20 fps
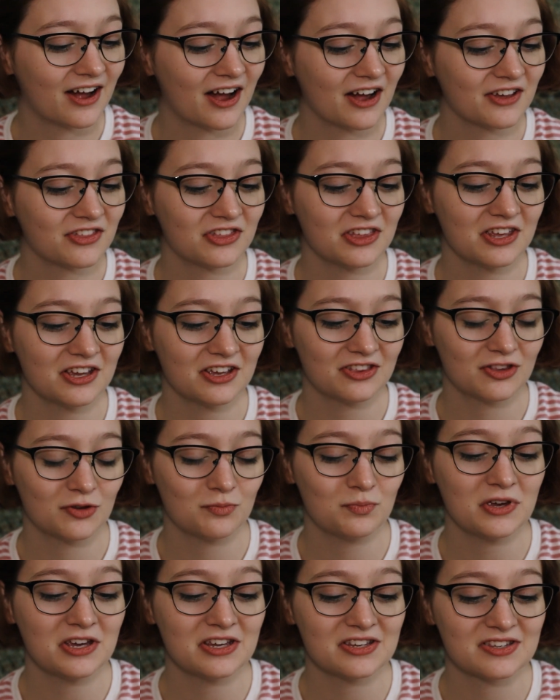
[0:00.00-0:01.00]
I think
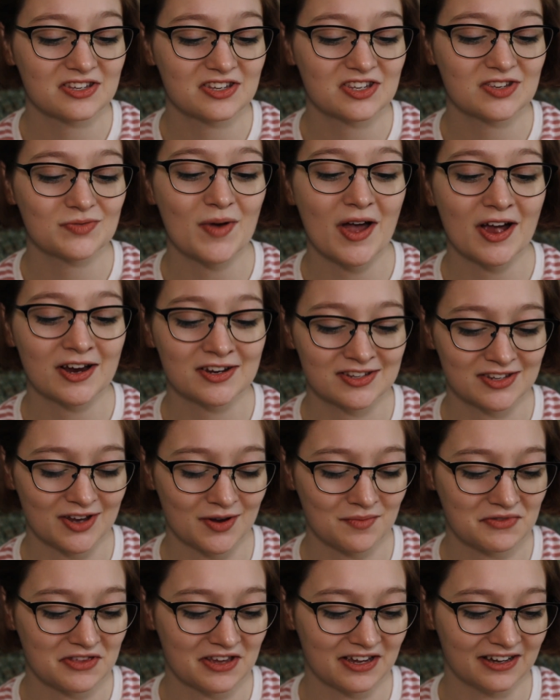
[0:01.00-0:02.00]
the bees suspect
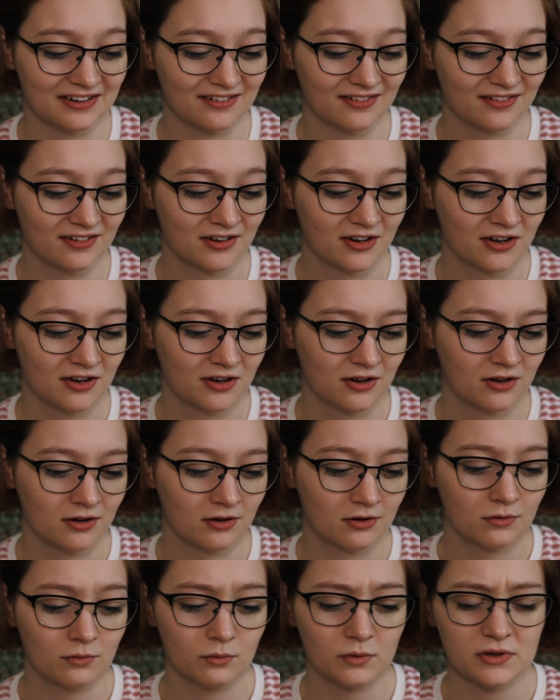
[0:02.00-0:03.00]
something."
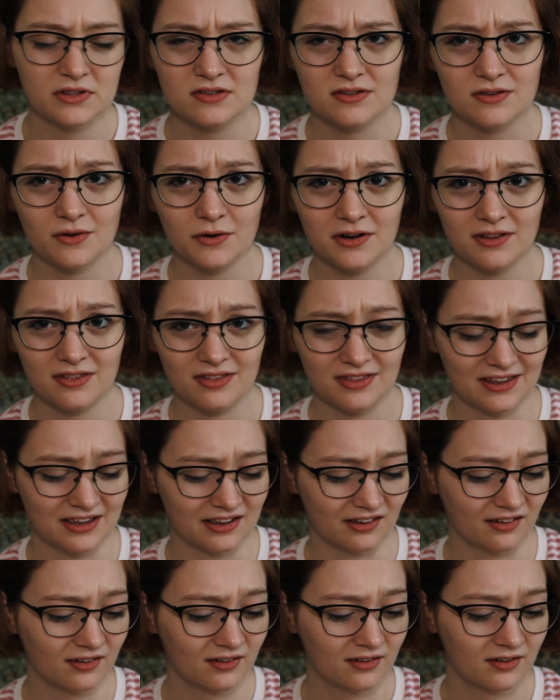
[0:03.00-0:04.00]
"What sort of
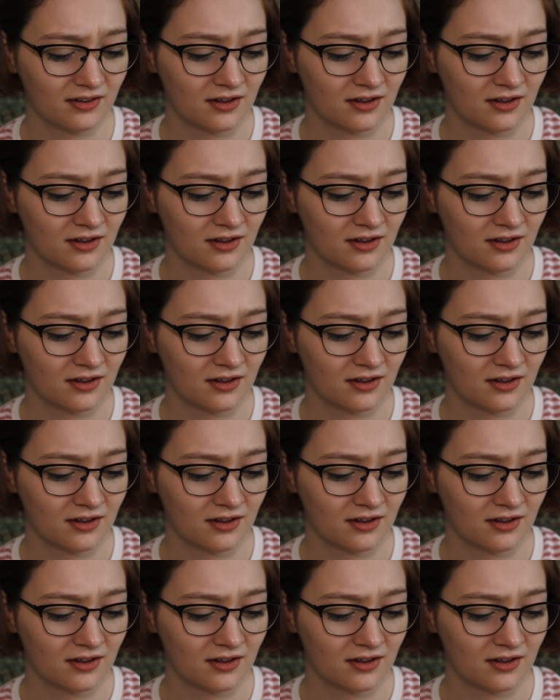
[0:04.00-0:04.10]
thing?"